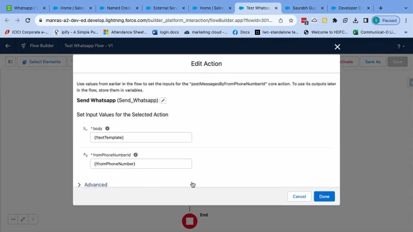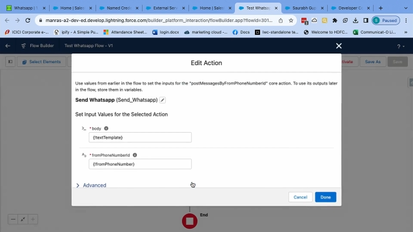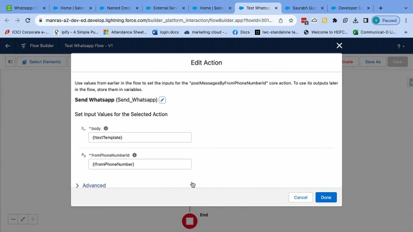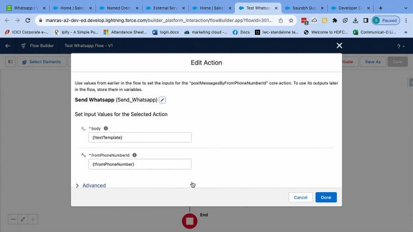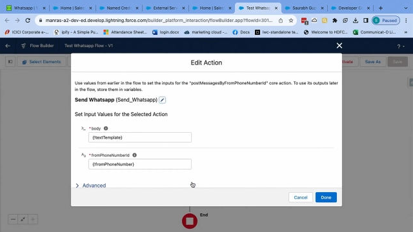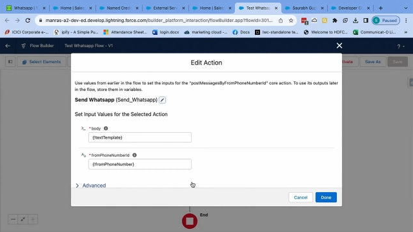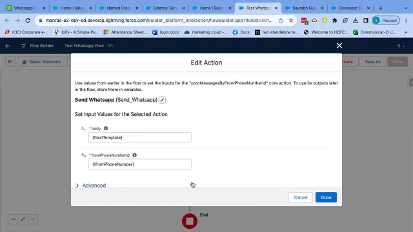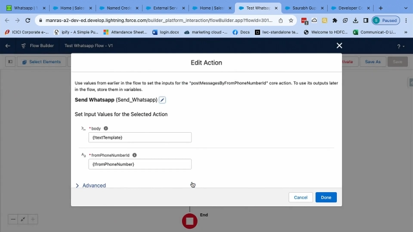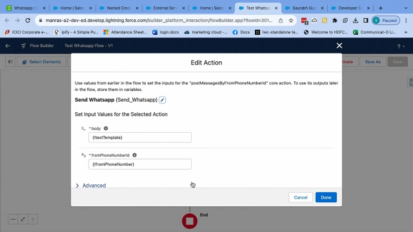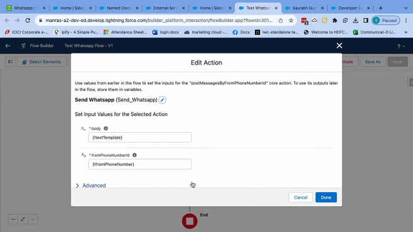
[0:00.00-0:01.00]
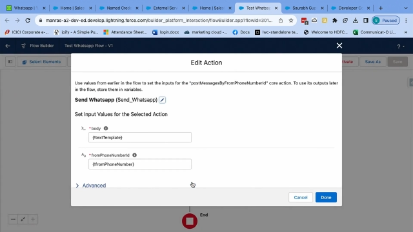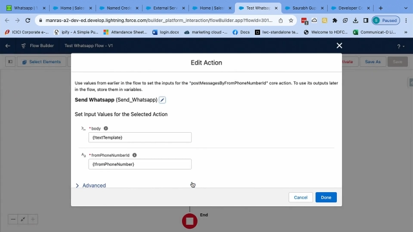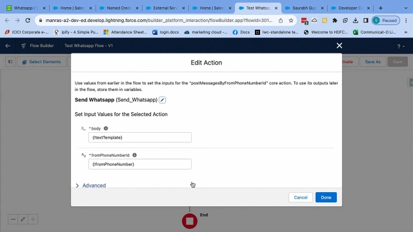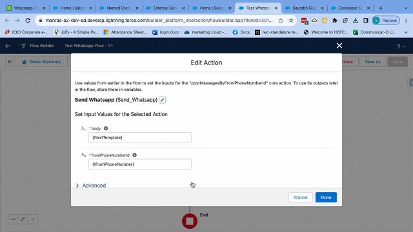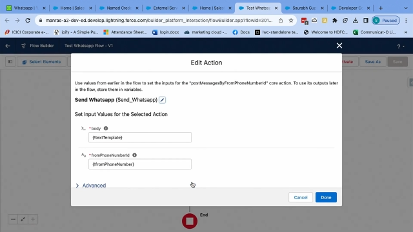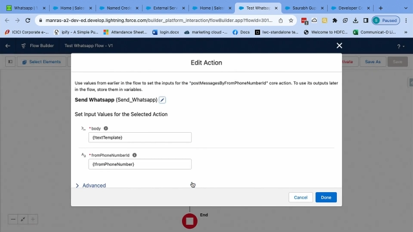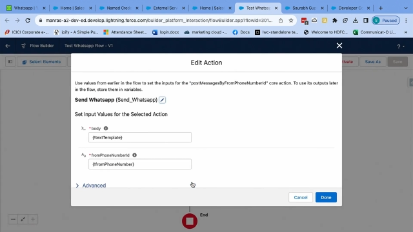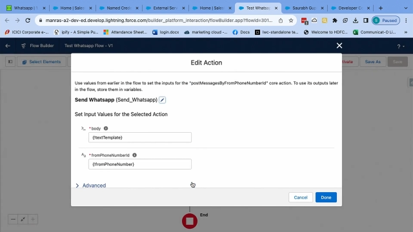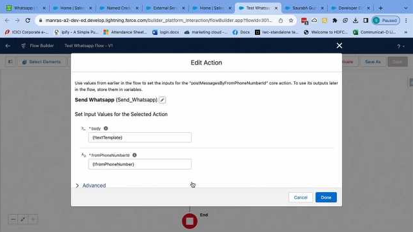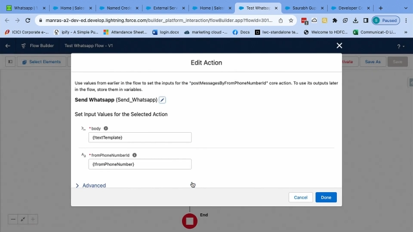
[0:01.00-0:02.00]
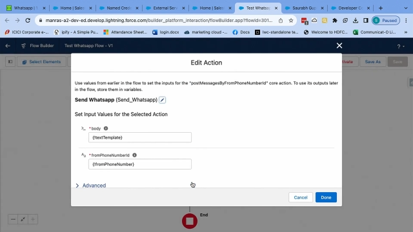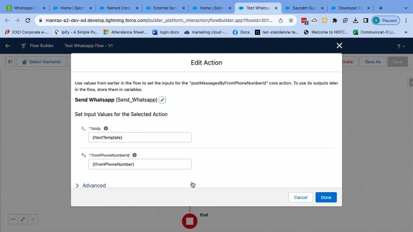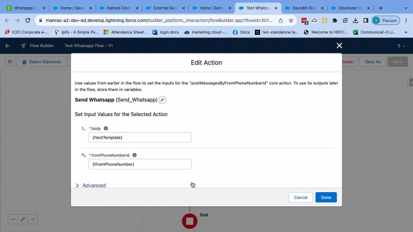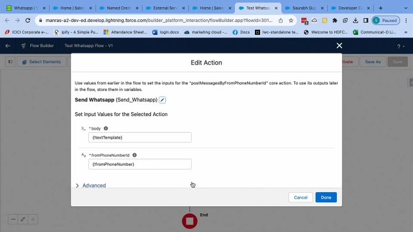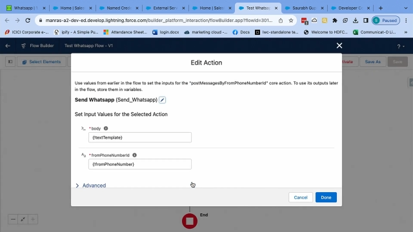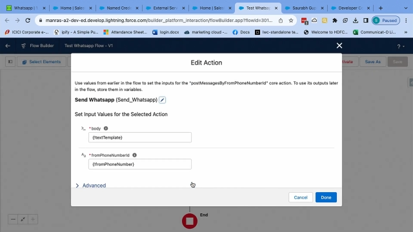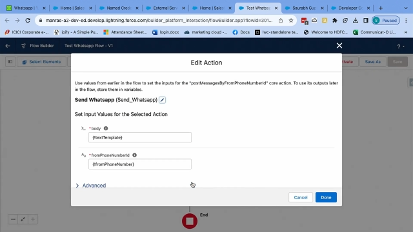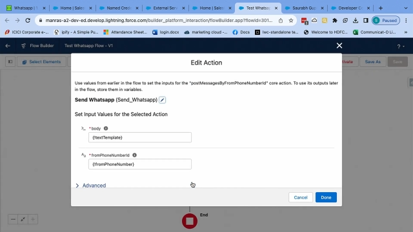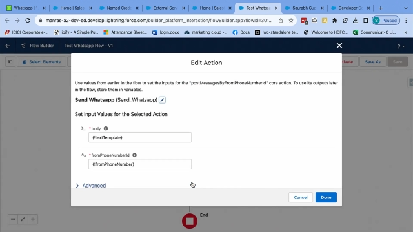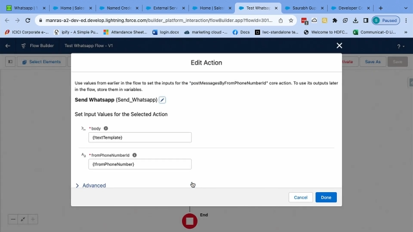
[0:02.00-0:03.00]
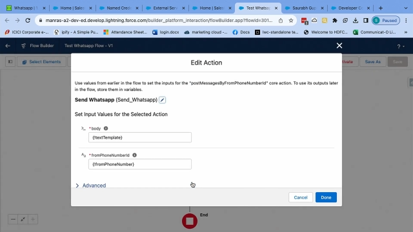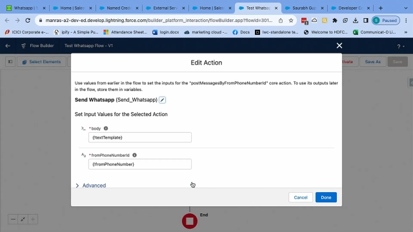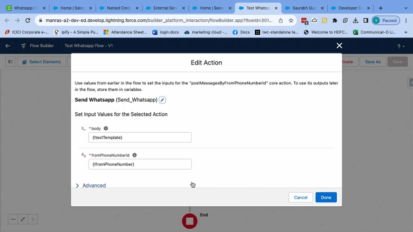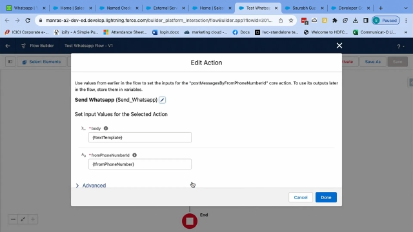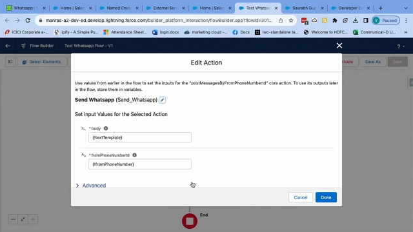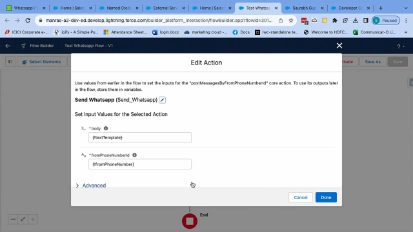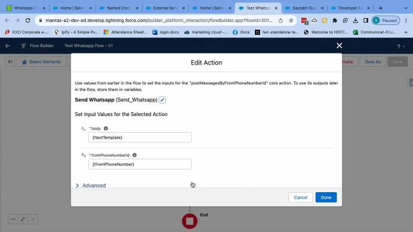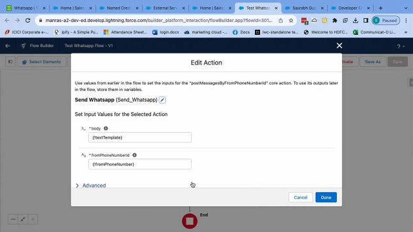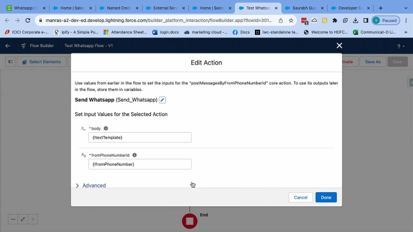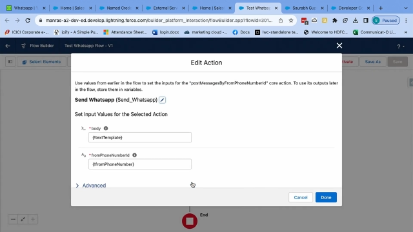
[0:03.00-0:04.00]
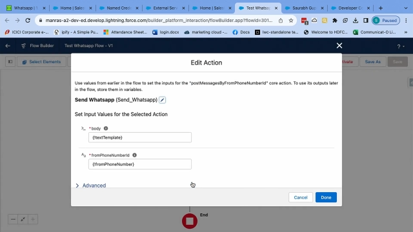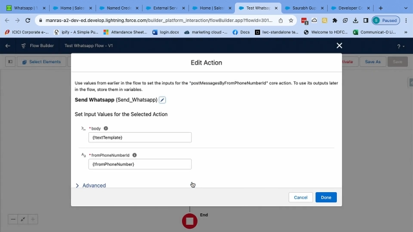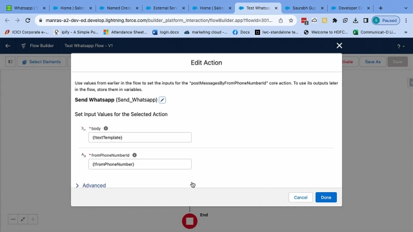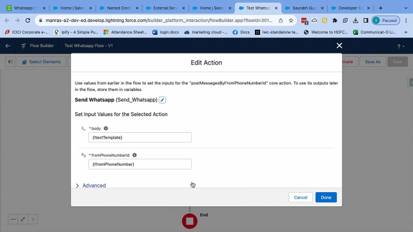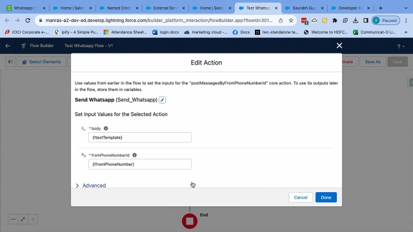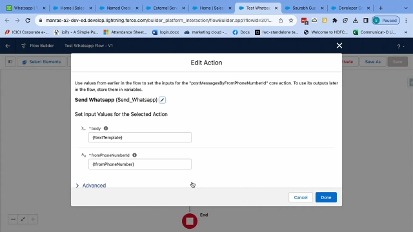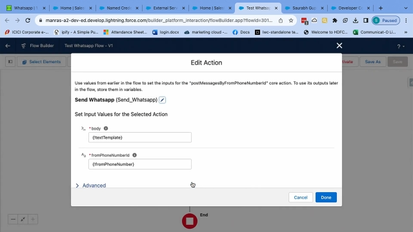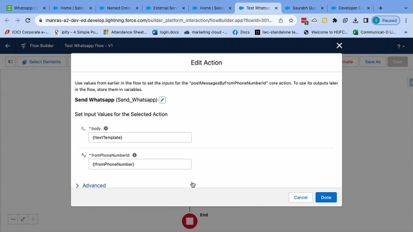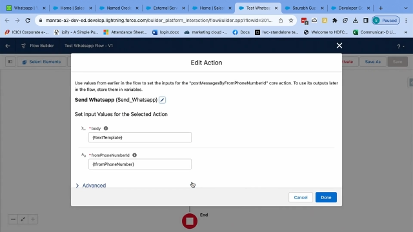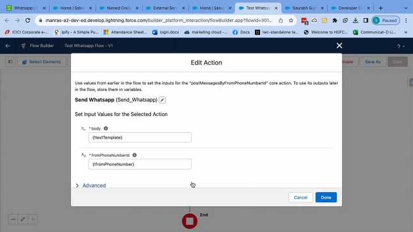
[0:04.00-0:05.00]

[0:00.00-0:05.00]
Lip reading: No face is visible, so there are no lips to read.